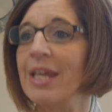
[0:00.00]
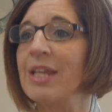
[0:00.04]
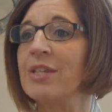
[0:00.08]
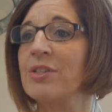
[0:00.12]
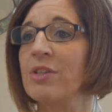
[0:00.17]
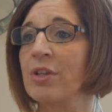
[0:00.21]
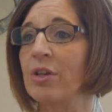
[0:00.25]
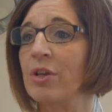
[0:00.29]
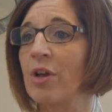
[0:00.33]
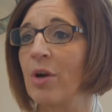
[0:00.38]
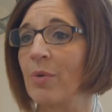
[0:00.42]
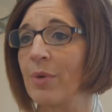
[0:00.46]

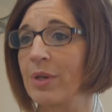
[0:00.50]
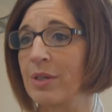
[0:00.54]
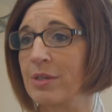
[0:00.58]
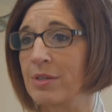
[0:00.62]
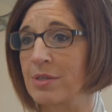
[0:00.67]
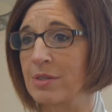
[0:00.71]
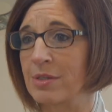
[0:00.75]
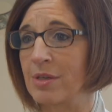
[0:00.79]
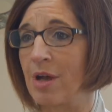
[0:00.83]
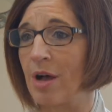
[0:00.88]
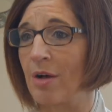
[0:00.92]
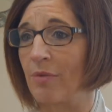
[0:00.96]
isn't going to
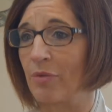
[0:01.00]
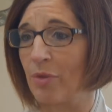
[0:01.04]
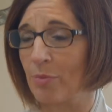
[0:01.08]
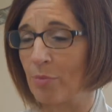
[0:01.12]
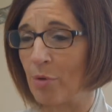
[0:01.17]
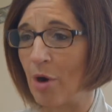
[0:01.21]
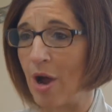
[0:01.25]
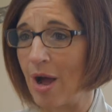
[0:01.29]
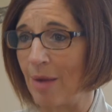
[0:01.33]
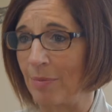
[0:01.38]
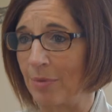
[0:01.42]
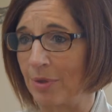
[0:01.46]
solve the
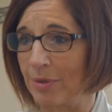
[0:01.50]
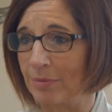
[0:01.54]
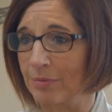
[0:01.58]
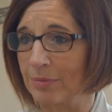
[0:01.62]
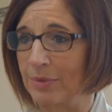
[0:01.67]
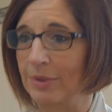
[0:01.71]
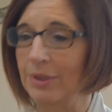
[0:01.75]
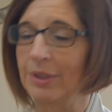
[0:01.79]
problem.